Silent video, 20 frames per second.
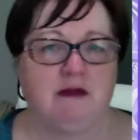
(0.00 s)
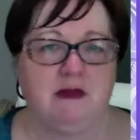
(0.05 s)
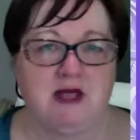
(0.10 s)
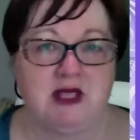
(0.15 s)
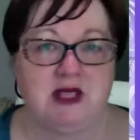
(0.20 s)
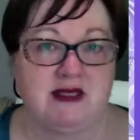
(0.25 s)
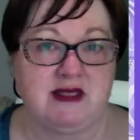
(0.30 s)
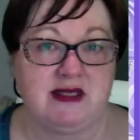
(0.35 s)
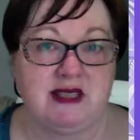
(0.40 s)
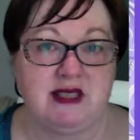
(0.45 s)

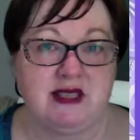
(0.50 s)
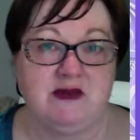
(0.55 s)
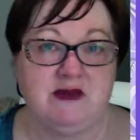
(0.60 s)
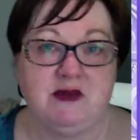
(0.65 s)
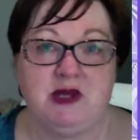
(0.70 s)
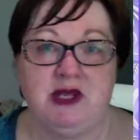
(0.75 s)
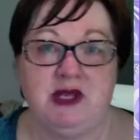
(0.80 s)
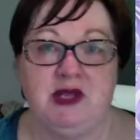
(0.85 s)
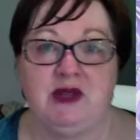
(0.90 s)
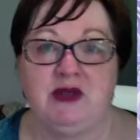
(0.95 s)
Just think of
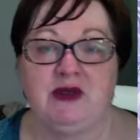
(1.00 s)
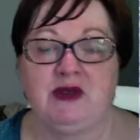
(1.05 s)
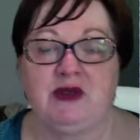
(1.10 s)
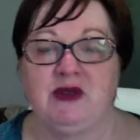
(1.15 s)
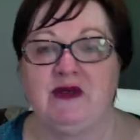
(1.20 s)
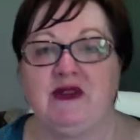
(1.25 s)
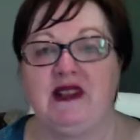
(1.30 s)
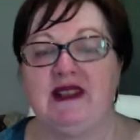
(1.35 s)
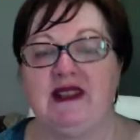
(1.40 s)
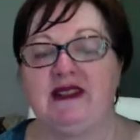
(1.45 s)
what you thought
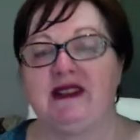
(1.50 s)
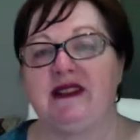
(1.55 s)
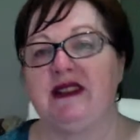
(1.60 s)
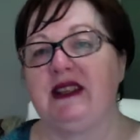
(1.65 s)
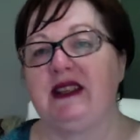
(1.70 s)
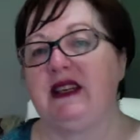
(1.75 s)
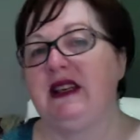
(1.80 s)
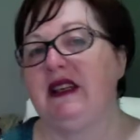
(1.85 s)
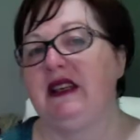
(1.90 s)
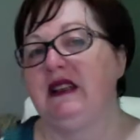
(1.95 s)
of
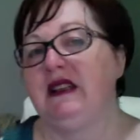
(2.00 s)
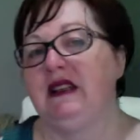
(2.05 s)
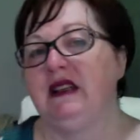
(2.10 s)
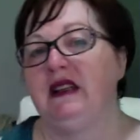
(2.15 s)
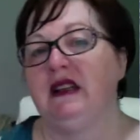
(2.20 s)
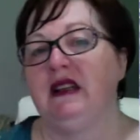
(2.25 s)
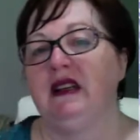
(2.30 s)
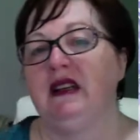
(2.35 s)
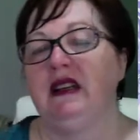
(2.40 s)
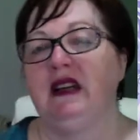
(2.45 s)
yesterday
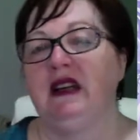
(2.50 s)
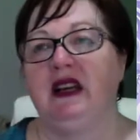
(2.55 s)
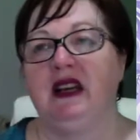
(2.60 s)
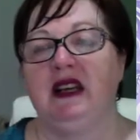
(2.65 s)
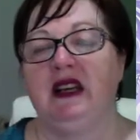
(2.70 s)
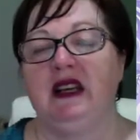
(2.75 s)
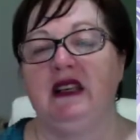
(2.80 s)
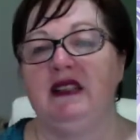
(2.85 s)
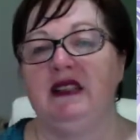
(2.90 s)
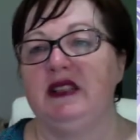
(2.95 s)

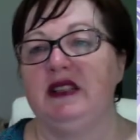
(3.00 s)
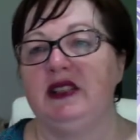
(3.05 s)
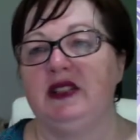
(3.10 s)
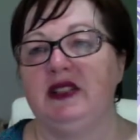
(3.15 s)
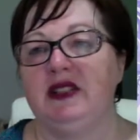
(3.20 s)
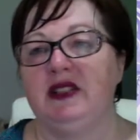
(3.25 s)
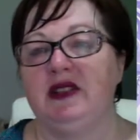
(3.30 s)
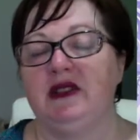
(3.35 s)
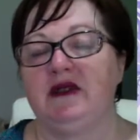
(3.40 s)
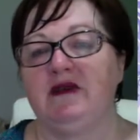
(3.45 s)
and
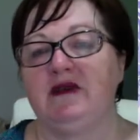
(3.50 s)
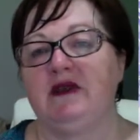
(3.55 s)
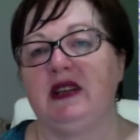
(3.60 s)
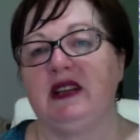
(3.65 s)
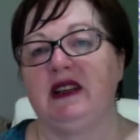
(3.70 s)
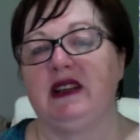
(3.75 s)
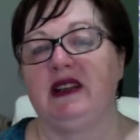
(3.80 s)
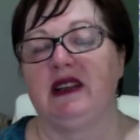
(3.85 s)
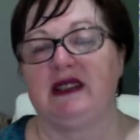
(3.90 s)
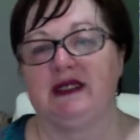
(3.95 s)
you'll
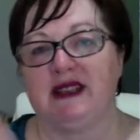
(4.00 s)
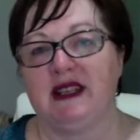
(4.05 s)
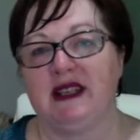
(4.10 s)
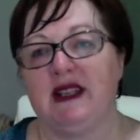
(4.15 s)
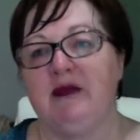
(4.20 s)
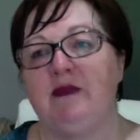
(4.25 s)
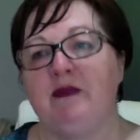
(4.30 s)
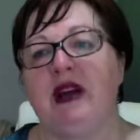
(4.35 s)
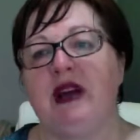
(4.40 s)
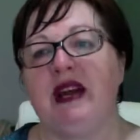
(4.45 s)
realise that
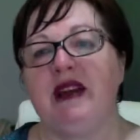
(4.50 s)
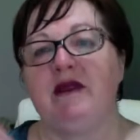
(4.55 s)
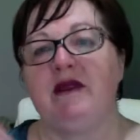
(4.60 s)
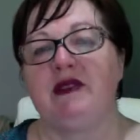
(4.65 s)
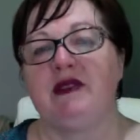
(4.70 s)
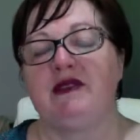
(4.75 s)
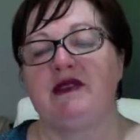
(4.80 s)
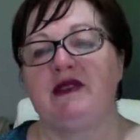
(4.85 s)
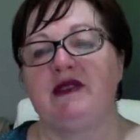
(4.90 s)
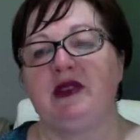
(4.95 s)
your brain
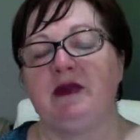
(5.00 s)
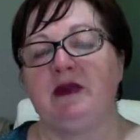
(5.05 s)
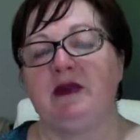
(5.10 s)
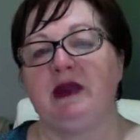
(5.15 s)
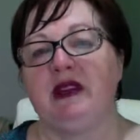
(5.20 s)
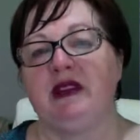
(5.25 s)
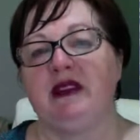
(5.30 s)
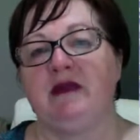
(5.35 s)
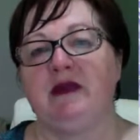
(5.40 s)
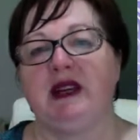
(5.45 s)
was
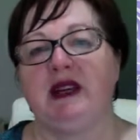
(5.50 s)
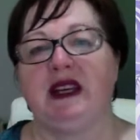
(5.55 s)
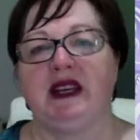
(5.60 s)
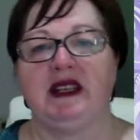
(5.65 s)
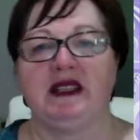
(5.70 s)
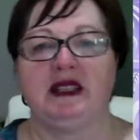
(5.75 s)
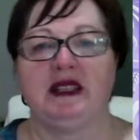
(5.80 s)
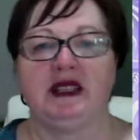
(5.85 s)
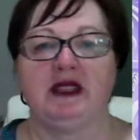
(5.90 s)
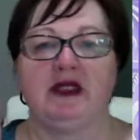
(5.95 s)
looping and we
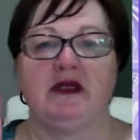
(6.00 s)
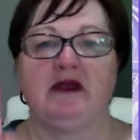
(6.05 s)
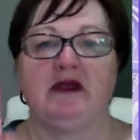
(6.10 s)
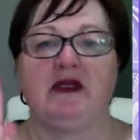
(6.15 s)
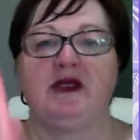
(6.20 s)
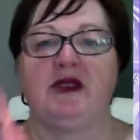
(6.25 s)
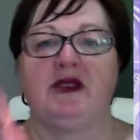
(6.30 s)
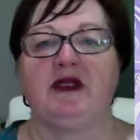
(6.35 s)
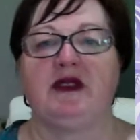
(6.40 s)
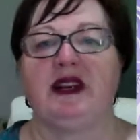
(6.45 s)
had to do a
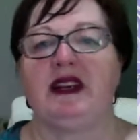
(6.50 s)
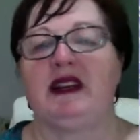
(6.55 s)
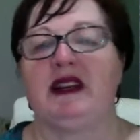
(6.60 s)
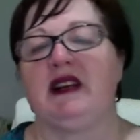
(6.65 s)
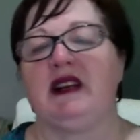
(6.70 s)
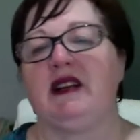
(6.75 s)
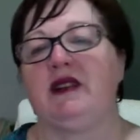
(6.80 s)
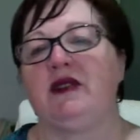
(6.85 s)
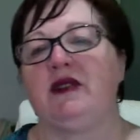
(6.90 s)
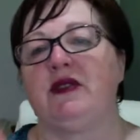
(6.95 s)
direct
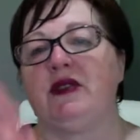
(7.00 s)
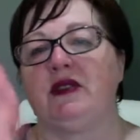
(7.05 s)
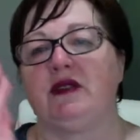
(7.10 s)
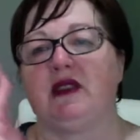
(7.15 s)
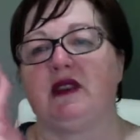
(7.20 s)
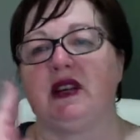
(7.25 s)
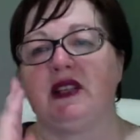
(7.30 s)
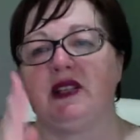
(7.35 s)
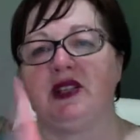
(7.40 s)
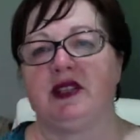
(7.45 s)
cut through,
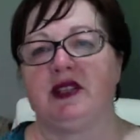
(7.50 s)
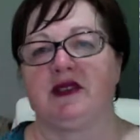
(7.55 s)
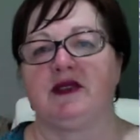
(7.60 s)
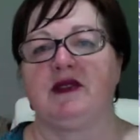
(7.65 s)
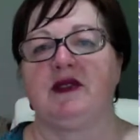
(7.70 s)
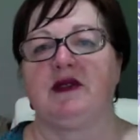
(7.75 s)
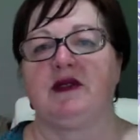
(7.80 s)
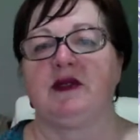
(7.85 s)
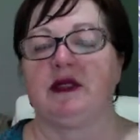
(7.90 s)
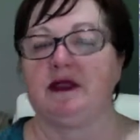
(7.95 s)
right,
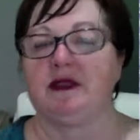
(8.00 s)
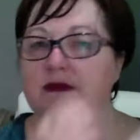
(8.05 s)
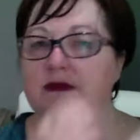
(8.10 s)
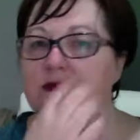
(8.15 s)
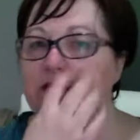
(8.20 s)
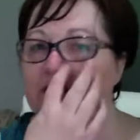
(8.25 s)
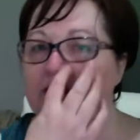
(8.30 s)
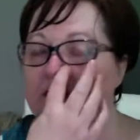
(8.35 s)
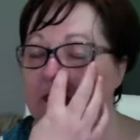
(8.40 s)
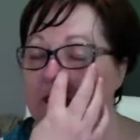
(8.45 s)
just do it,
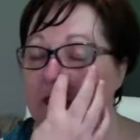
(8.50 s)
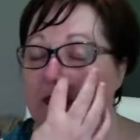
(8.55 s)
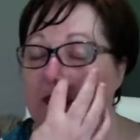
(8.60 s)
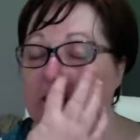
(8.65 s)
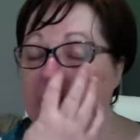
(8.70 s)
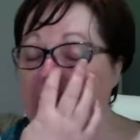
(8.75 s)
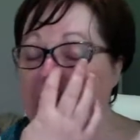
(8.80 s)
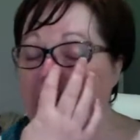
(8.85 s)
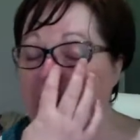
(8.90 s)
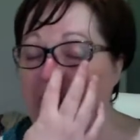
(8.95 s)

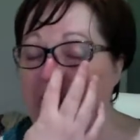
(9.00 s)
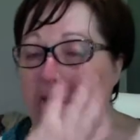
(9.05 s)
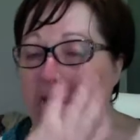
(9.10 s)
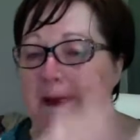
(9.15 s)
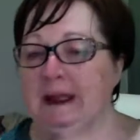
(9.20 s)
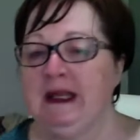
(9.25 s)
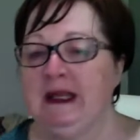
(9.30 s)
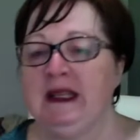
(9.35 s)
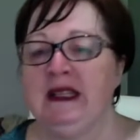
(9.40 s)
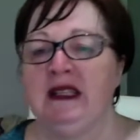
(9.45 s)
okay?
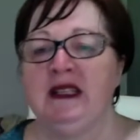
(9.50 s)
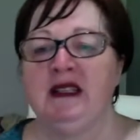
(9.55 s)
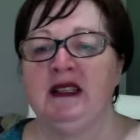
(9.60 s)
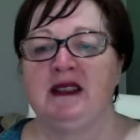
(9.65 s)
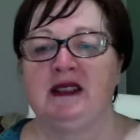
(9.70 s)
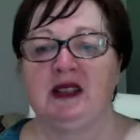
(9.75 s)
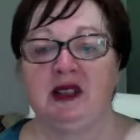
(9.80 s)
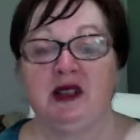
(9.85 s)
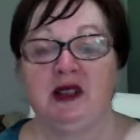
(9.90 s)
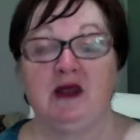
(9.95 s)

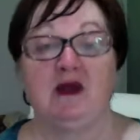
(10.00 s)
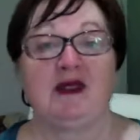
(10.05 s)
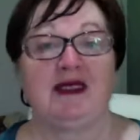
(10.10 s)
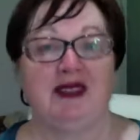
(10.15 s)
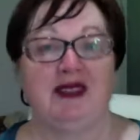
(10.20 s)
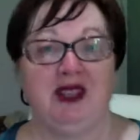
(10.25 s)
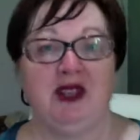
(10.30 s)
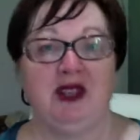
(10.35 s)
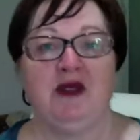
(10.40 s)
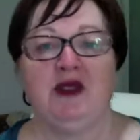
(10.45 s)
So
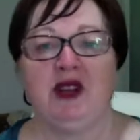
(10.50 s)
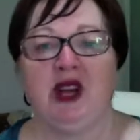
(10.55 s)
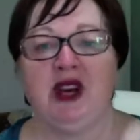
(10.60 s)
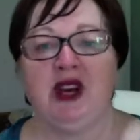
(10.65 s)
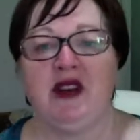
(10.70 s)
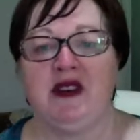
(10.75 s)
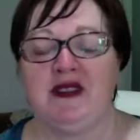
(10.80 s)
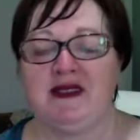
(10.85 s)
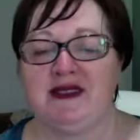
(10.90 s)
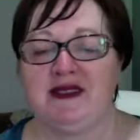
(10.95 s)
you'll
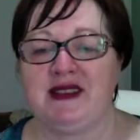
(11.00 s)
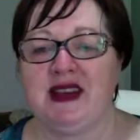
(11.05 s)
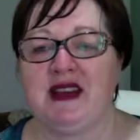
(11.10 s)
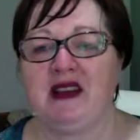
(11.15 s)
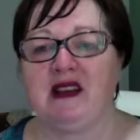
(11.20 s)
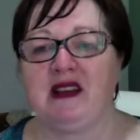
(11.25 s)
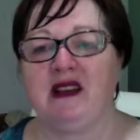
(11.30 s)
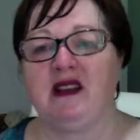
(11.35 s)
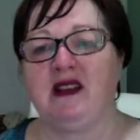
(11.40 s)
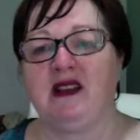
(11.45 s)
notice that
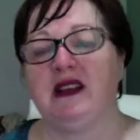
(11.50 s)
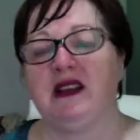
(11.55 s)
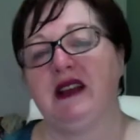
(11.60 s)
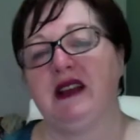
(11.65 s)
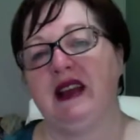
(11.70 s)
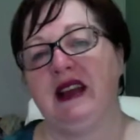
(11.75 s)
a lot.